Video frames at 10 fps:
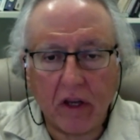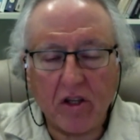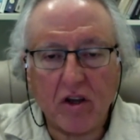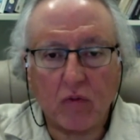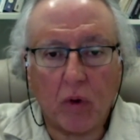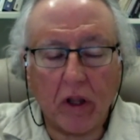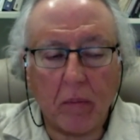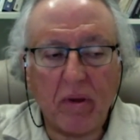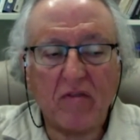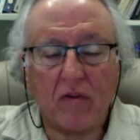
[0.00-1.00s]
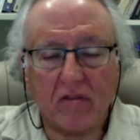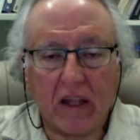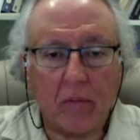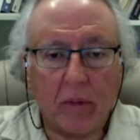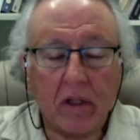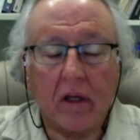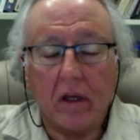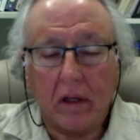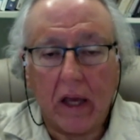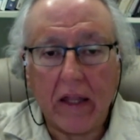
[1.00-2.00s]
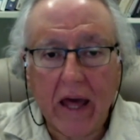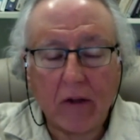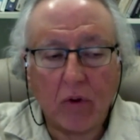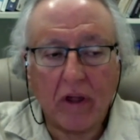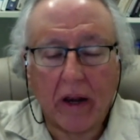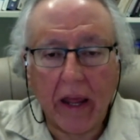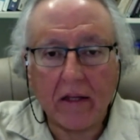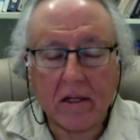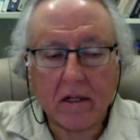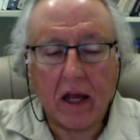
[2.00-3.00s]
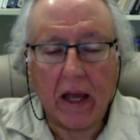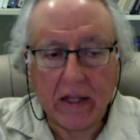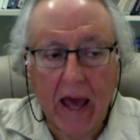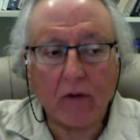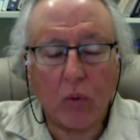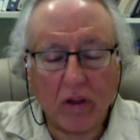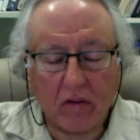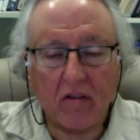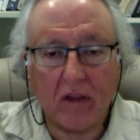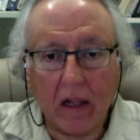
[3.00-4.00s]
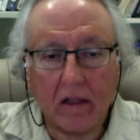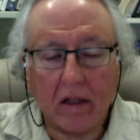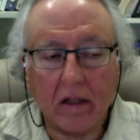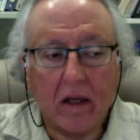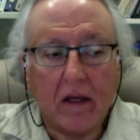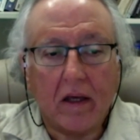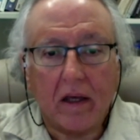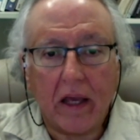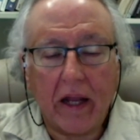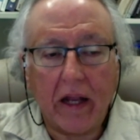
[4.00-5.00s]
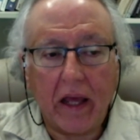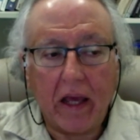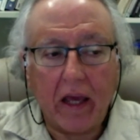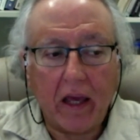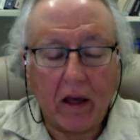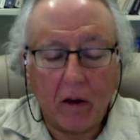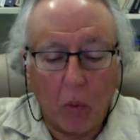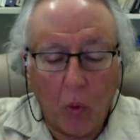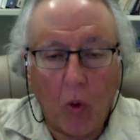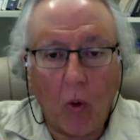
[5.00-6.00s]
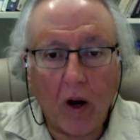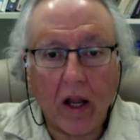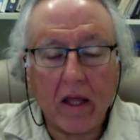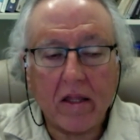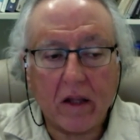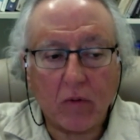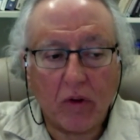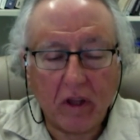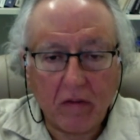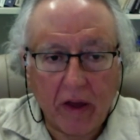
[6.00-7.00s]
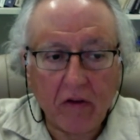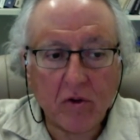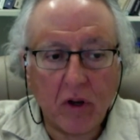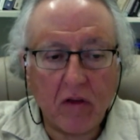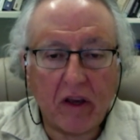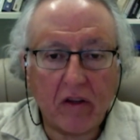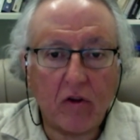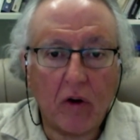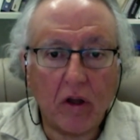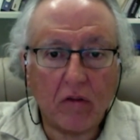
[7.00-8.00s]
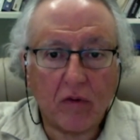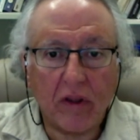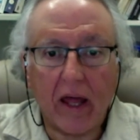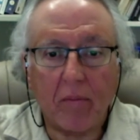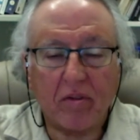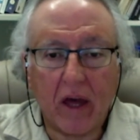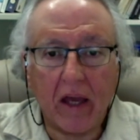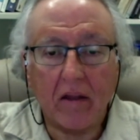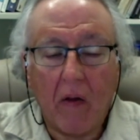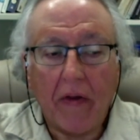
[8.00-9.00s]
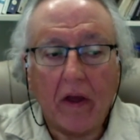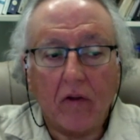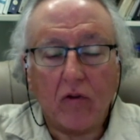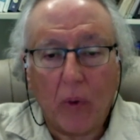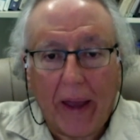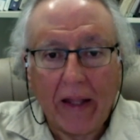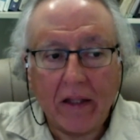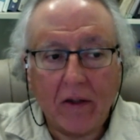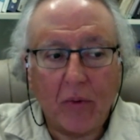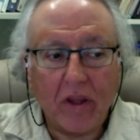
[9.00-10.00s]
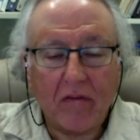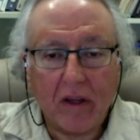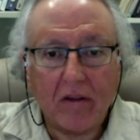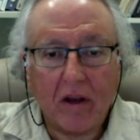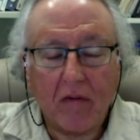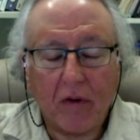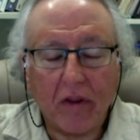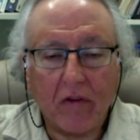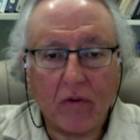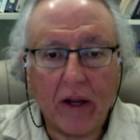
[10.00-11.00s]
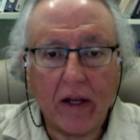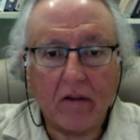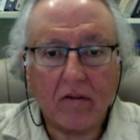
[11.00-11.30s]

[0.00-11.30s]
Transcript: He just wanted a peaceful settlement. And that was arranged. And that what resulted in a war that was eventually victorious for the Arab side to end with a victory for the Israelis.